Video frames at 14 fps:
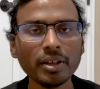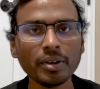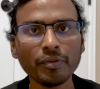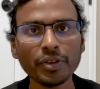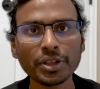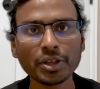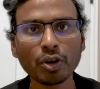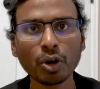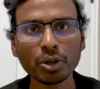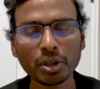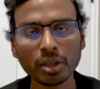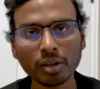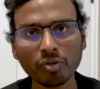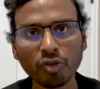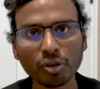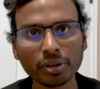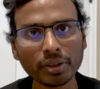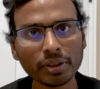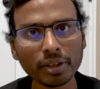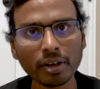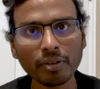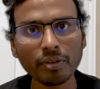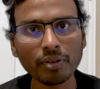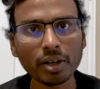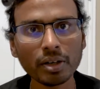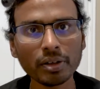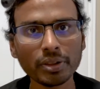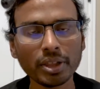which costs us for the
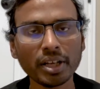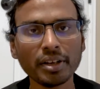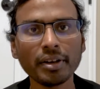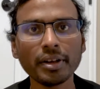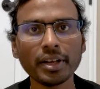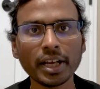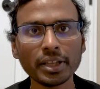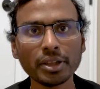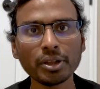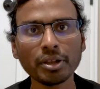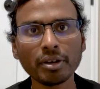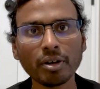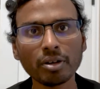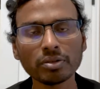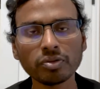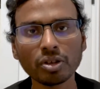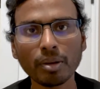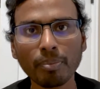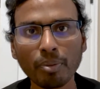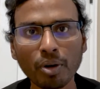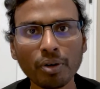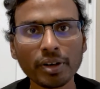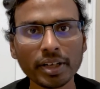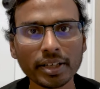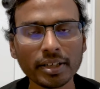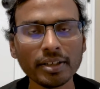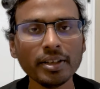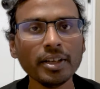servers and the licensing cost for the product
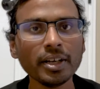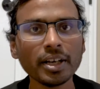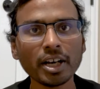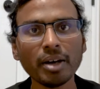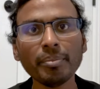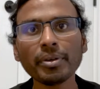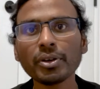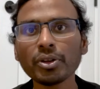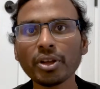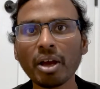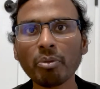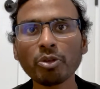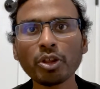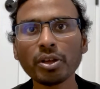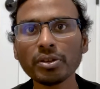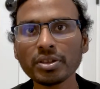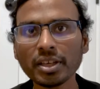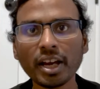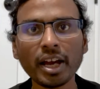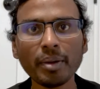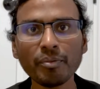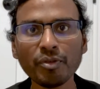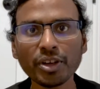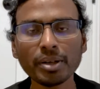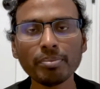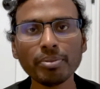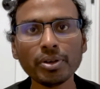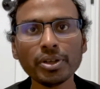coming to the Amazon Chime, we
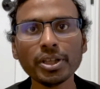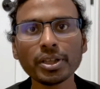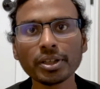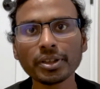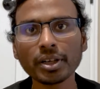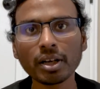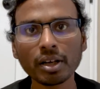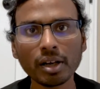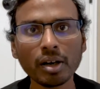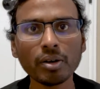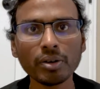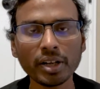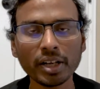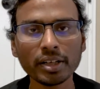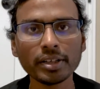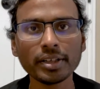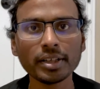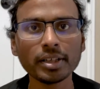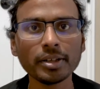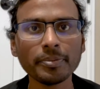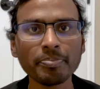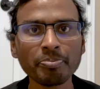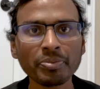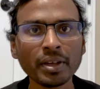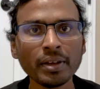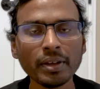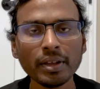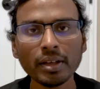can build this on the cloud and uh,
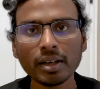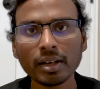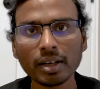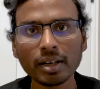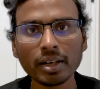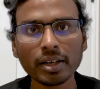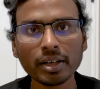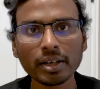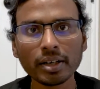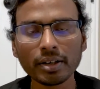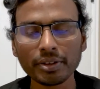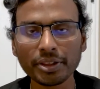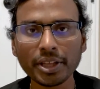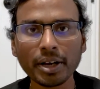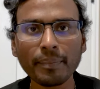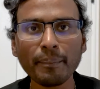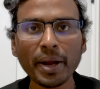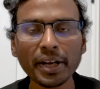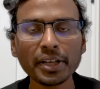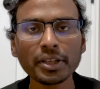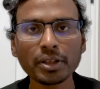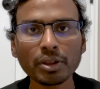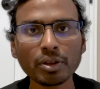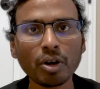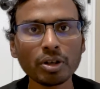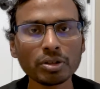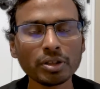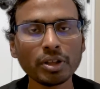uh, the maintenance
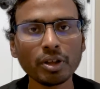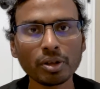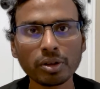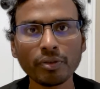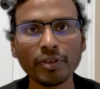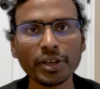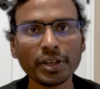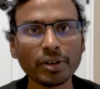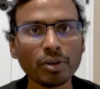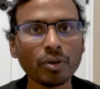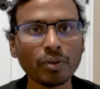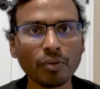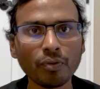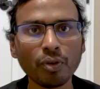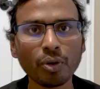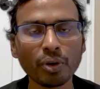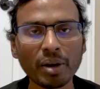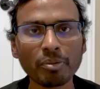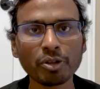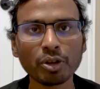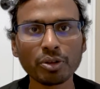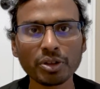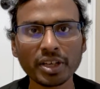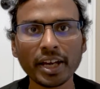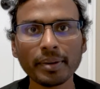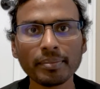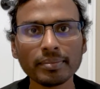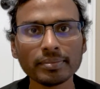cost is also very low for Amazon
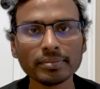Chime.